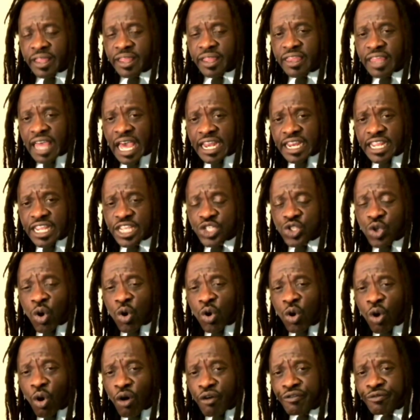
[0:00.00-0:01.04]
that is
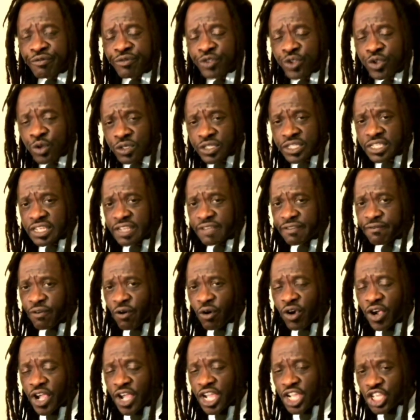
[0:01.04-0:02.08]
unconducive
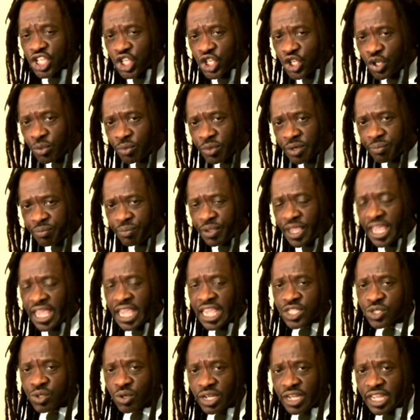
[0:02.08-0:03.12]
for a human
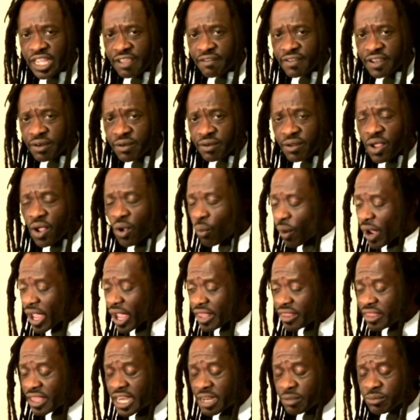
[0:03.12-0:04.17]
being to live in, where
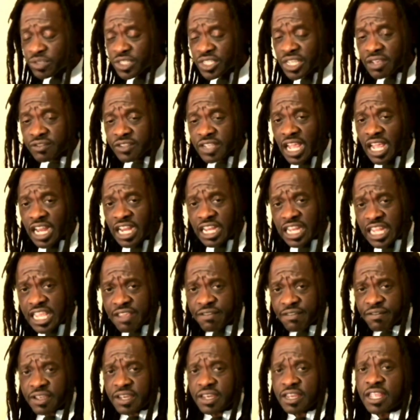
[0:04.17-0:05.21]
they themselves can
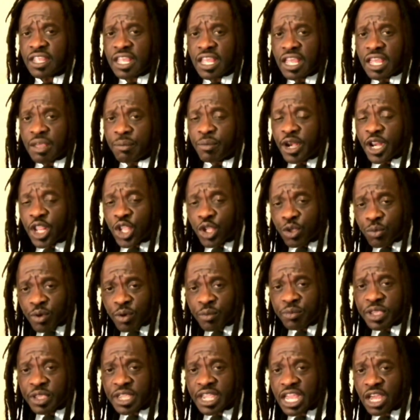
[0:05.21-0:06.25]
live in, but a human
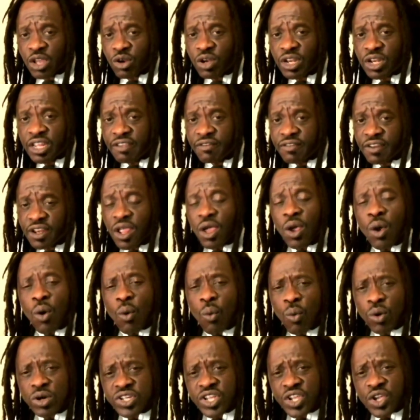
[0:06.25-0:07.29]
being cannot live in.
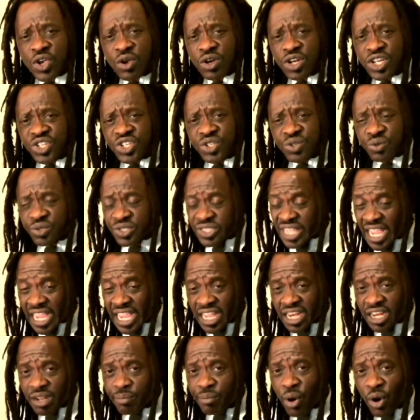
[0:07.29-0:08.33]
What are you going to do? Stay
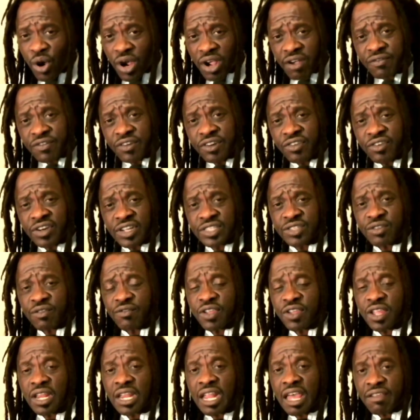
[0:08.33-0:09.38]
in a bunker for the rest of
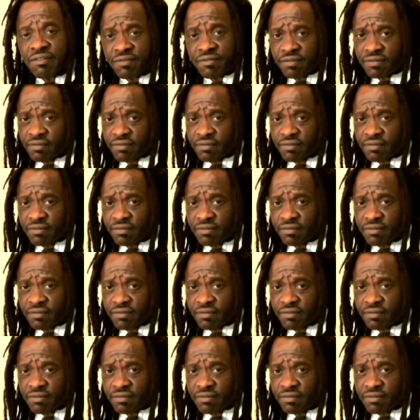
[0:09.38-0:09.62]
your life?